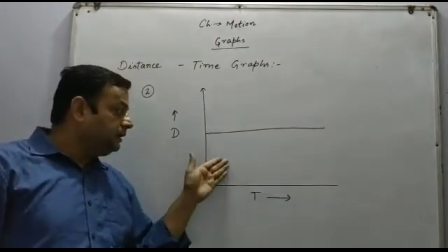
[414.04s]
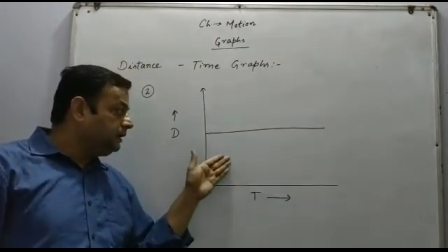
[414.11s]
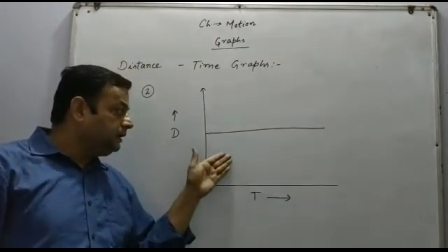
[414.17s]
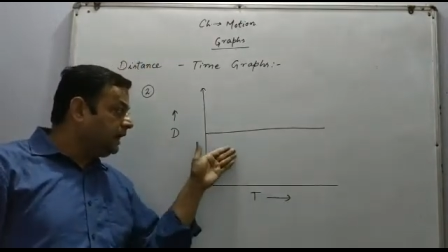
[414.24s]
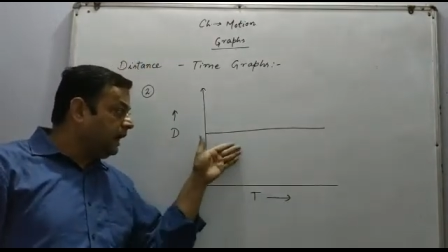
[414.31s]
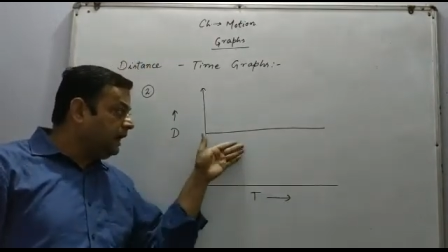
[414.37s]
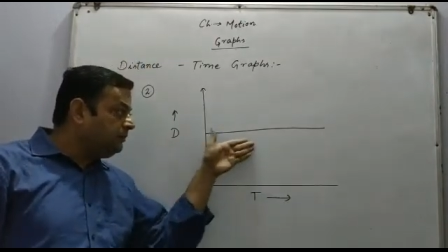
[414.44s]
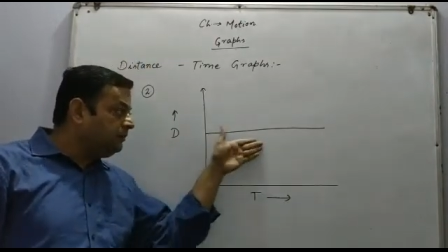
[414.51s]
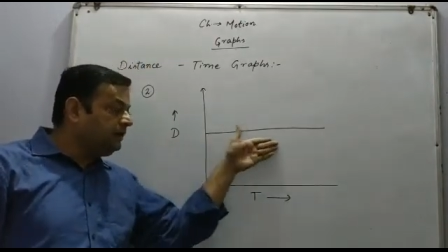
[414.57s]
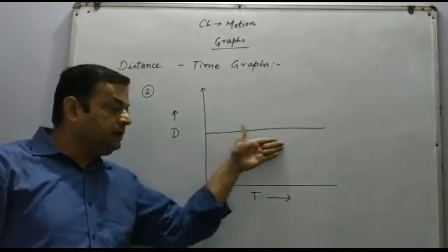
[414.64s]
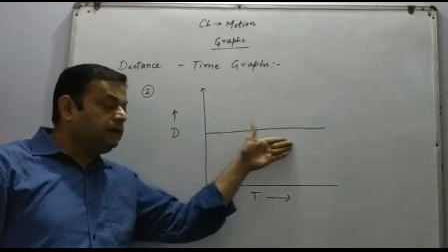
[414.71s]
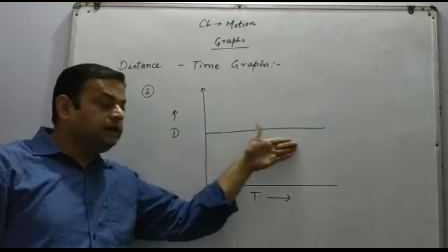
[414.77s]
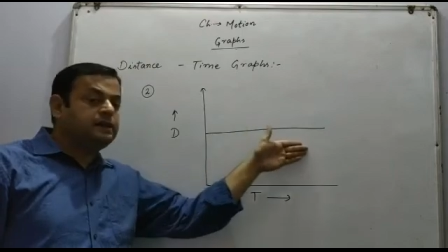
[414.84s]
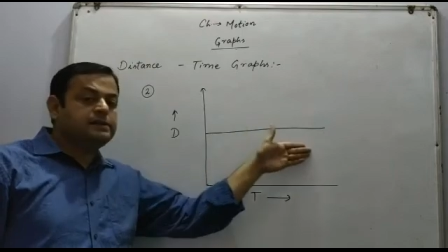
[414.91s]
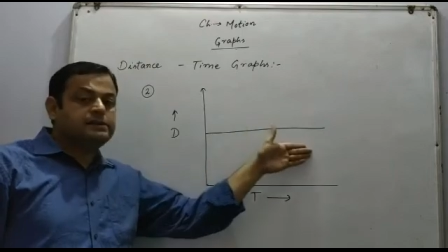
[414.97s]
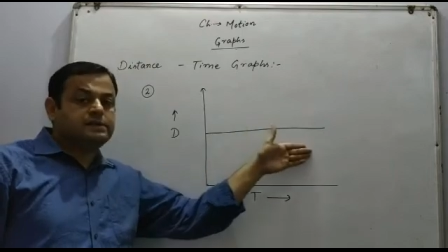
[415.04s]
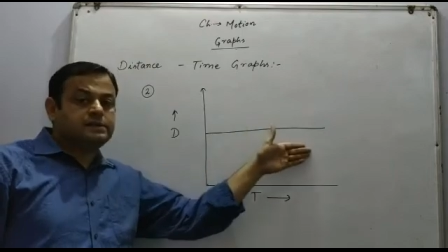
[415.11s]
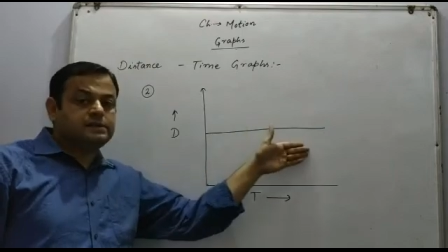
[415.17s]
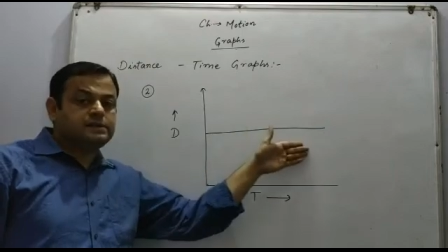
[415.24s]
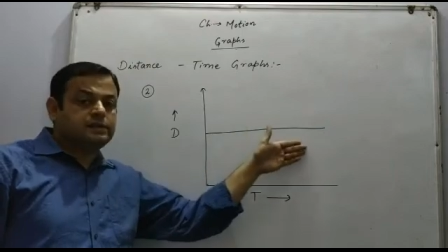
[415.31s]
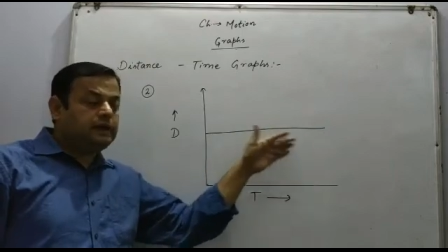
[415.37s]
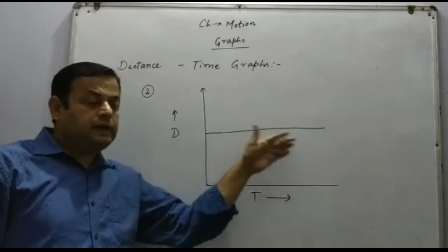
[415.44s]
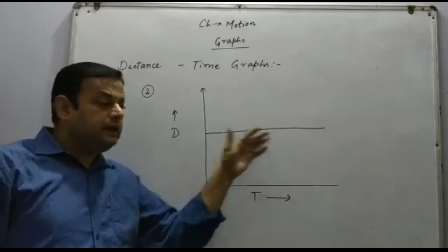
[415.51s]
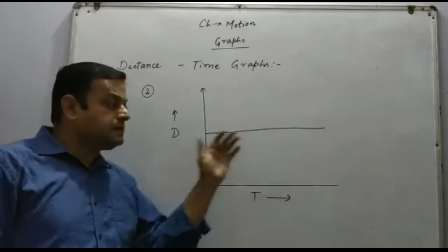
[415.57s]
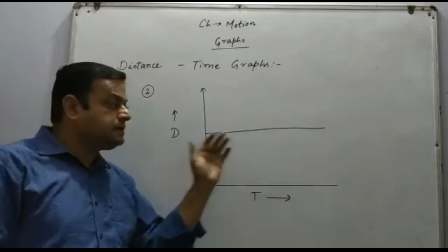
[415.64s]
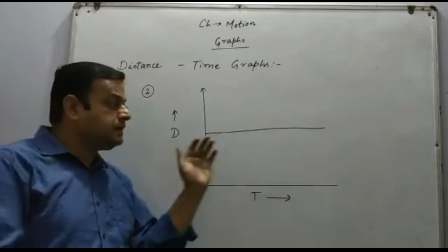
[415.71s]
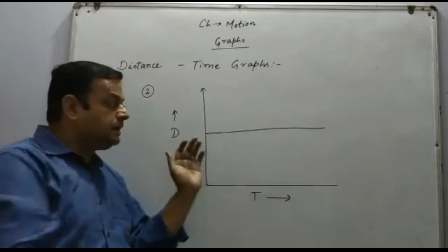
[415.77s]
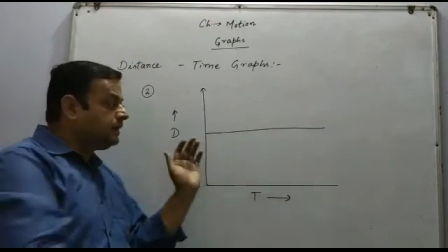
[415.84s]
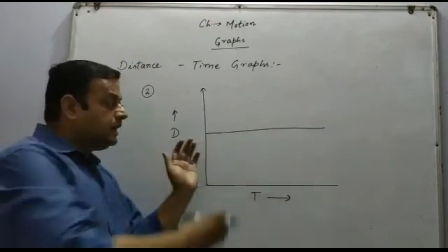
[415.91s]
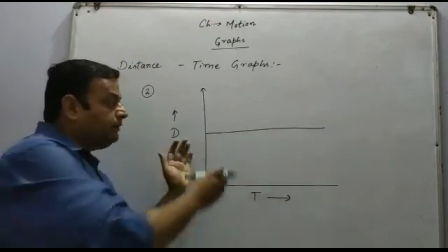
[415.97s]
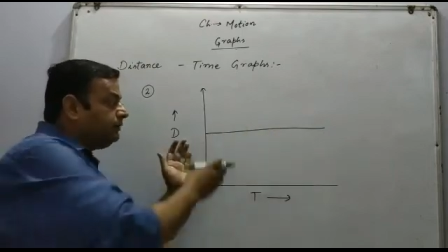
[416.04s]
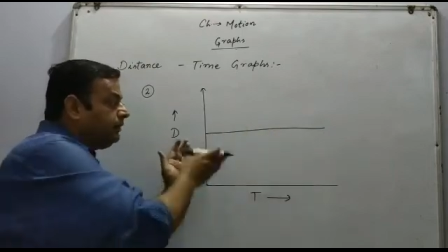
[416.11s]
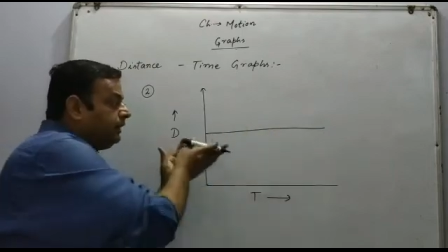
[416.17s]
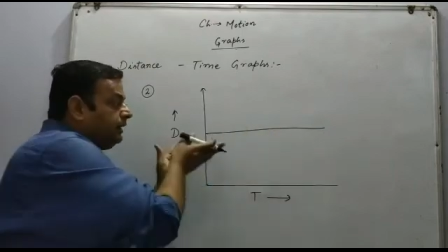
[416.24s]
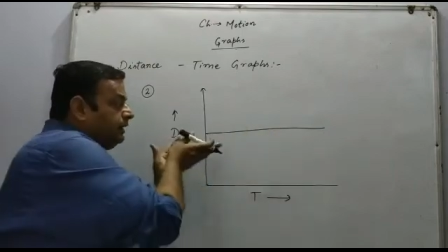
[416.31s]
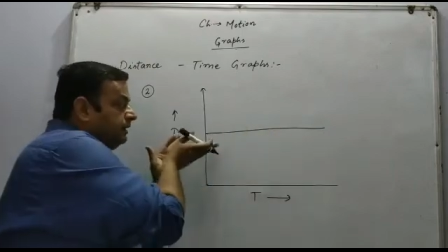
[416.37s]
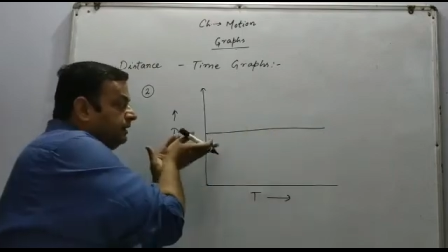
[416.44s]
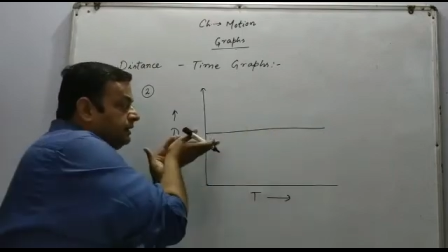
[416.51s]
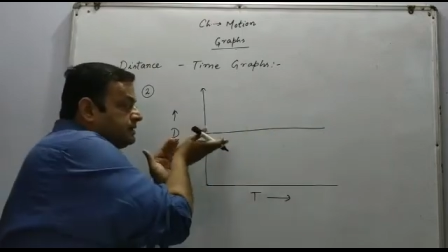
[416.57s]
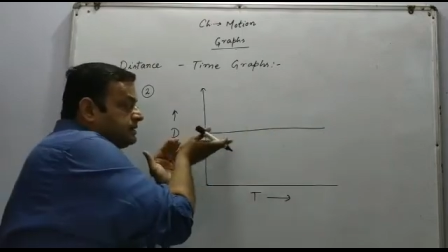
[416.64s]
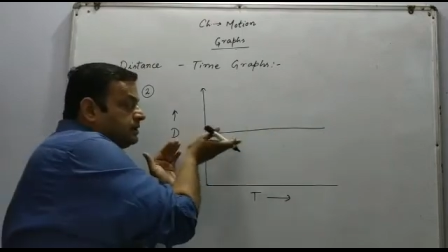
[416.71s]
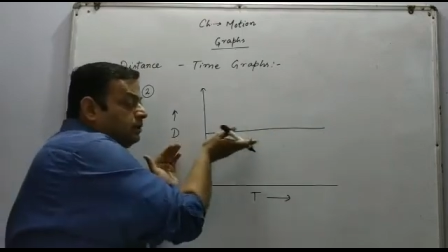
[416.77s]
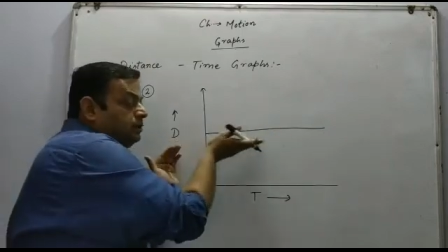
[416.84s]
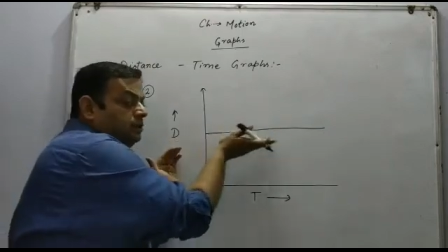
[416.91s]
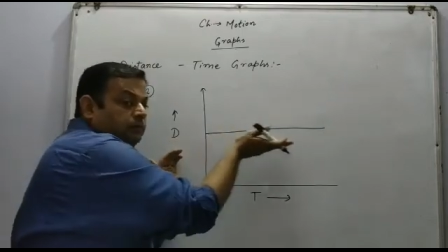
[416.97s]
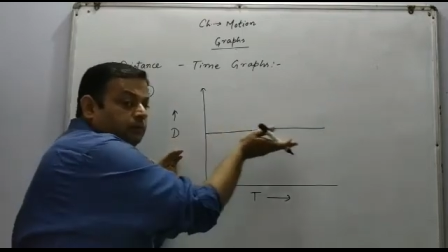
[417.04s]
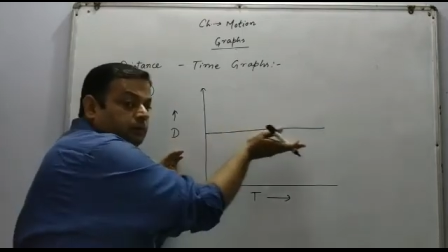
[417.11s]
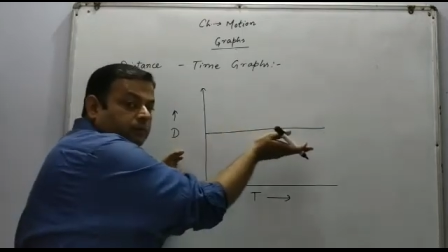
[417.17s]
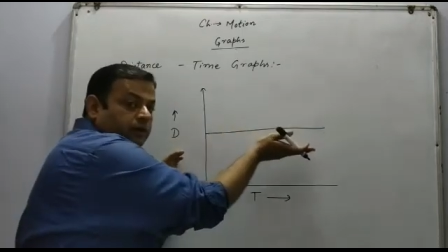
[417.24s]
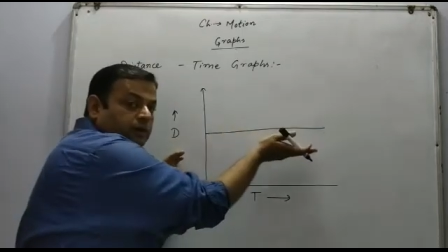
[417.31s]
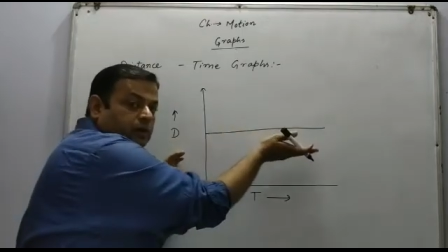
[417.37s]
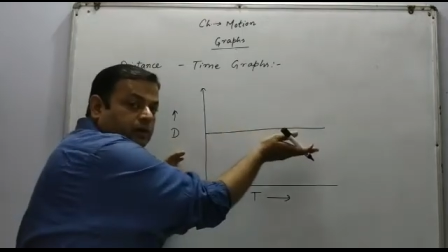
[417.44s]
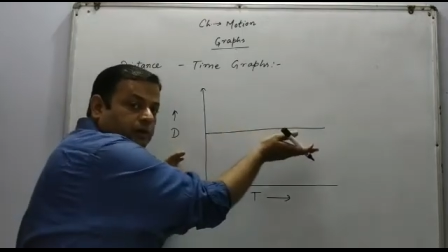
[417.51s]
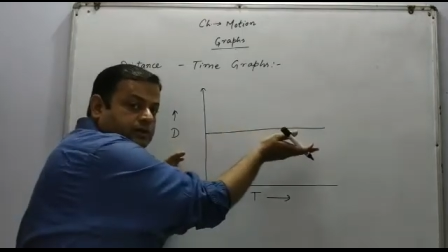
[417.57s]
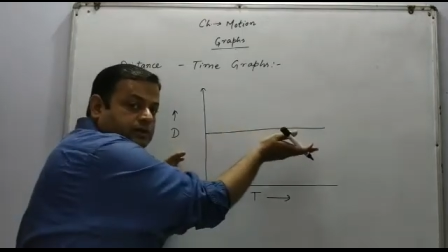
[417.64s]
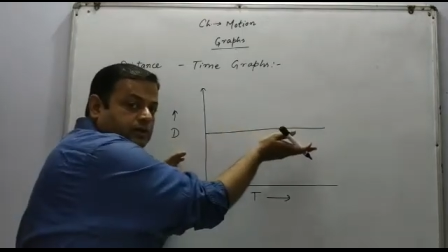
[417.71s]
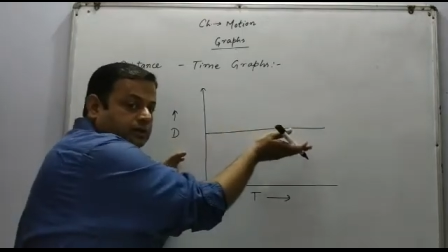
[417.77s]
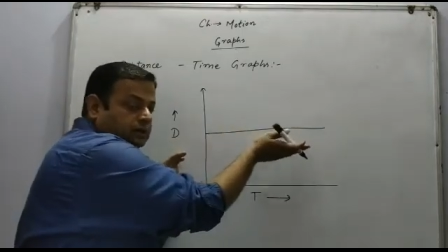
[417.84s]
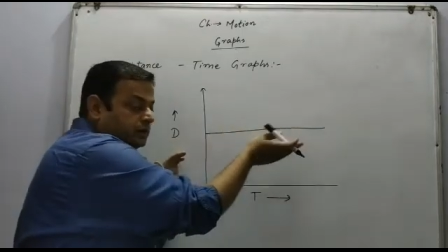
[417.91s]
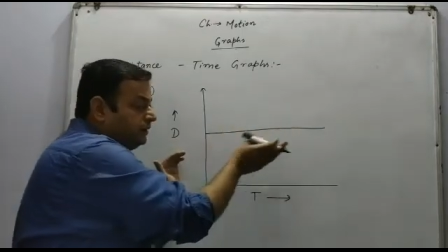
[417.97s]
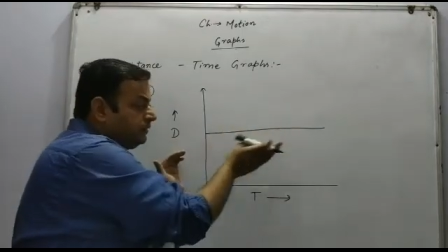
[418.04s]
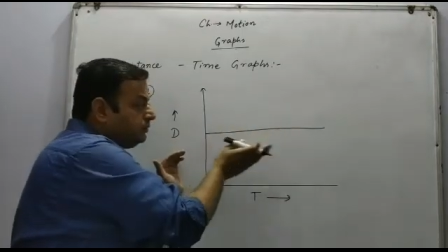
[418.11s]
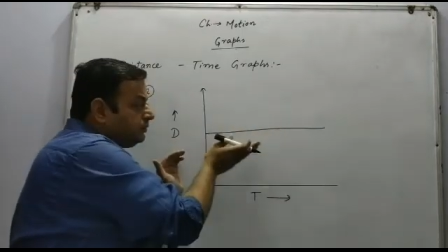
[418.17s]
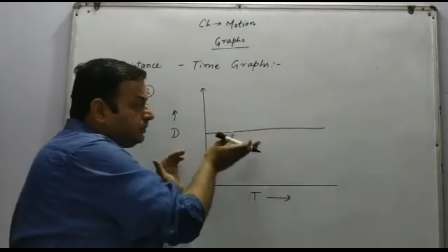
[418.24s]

the time increases as the graph line is moving horizontally.